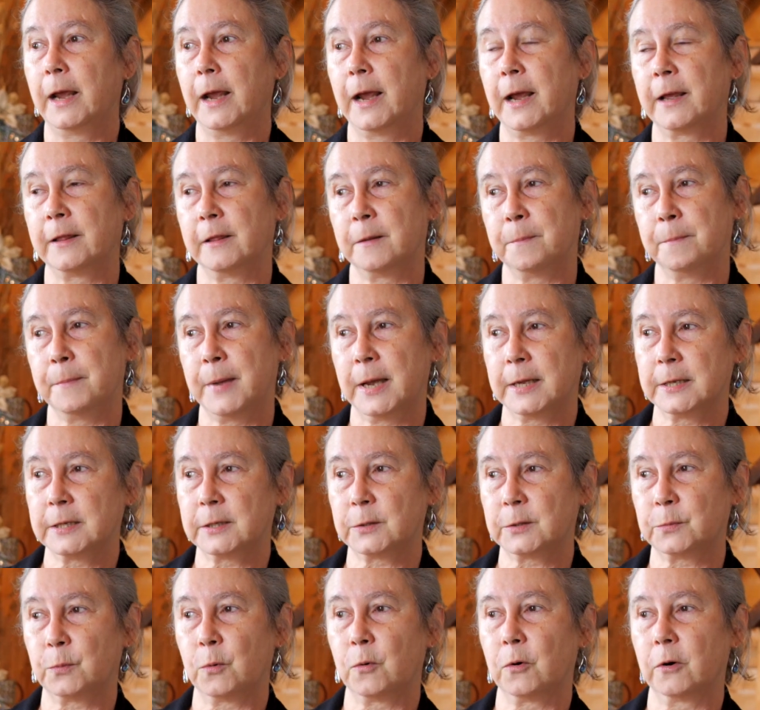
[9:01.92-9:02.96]
And the
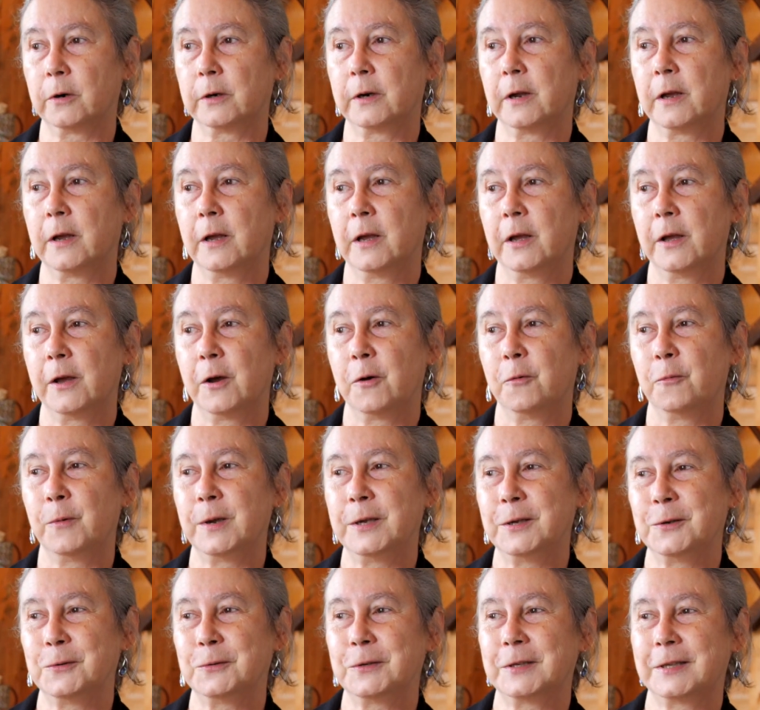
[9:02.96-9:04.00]
men's ward, we
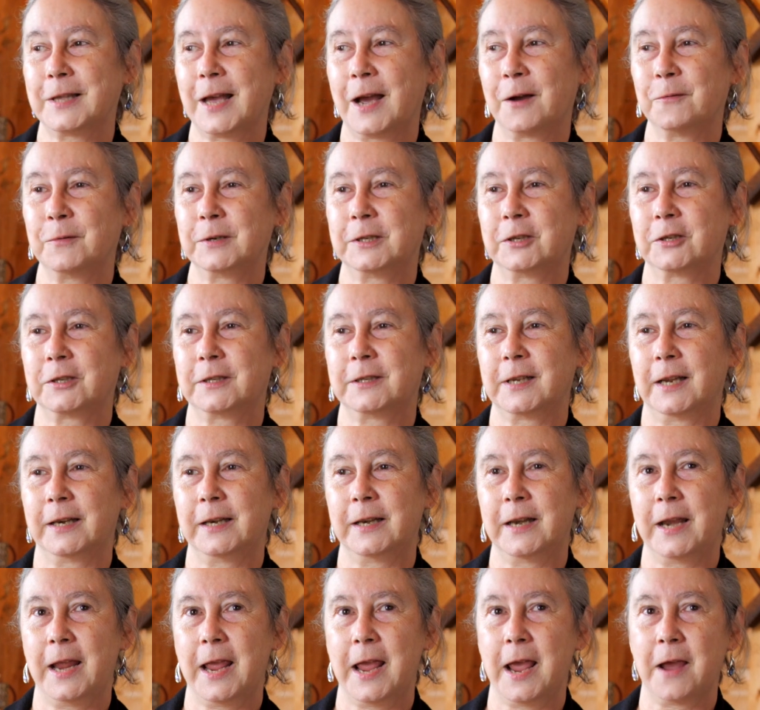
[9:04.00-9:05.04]
used that. We just said,
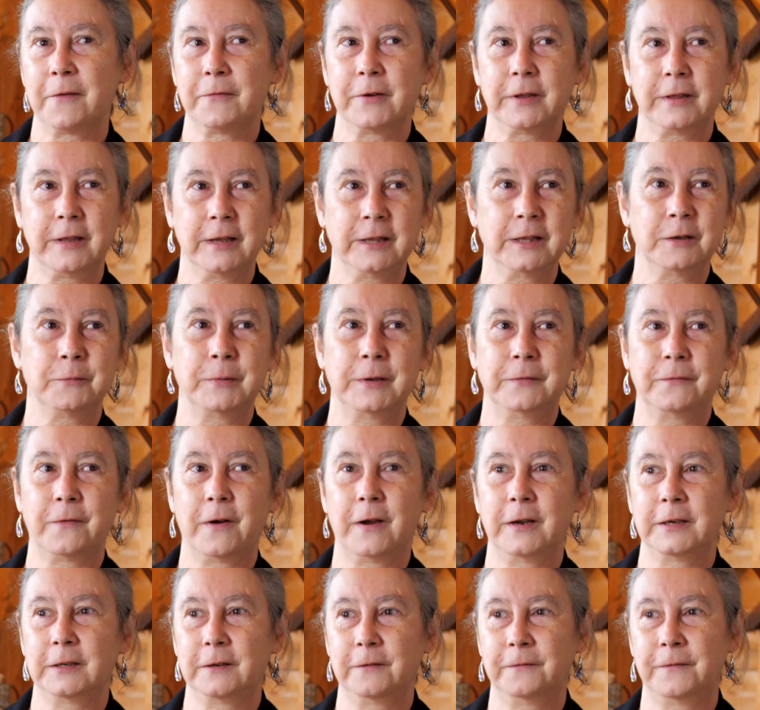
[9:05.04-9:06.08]
everything that we
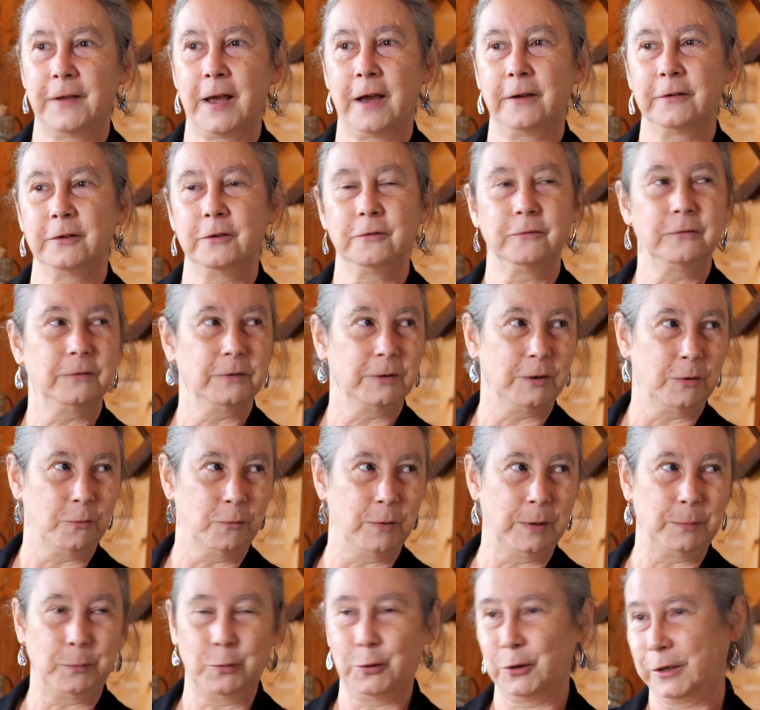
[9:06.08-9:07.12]
find of value,
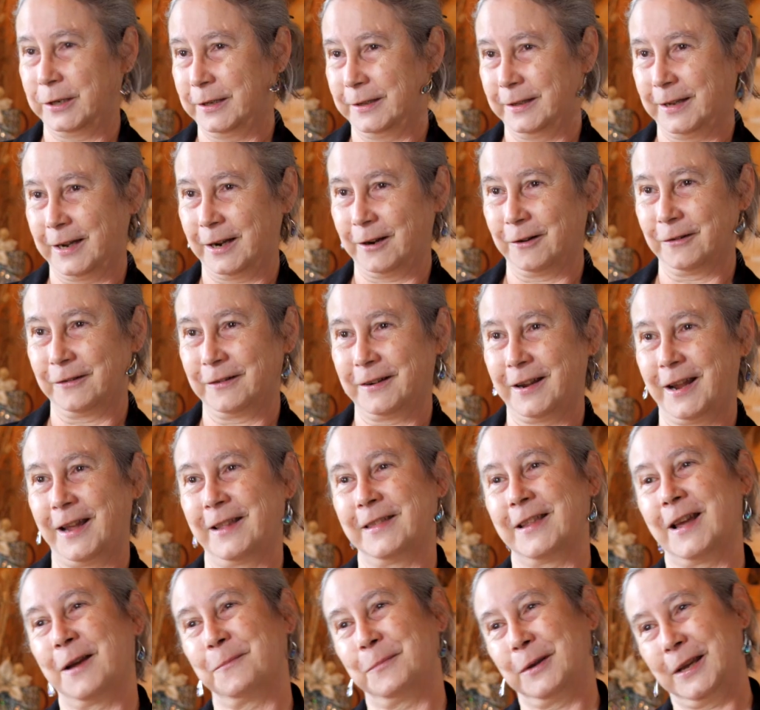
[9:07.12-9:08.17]
we'll put in there.
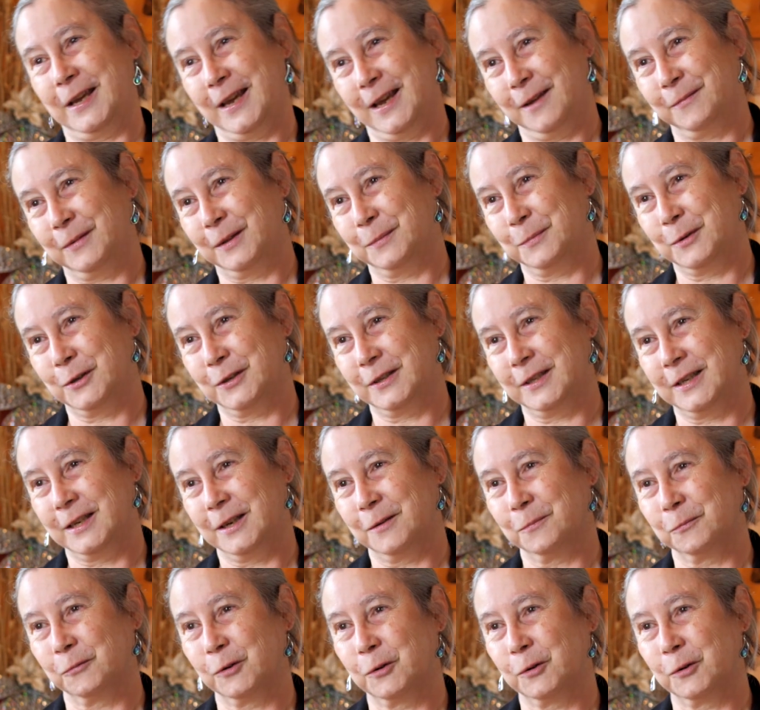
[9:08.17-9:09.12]
And that became the museum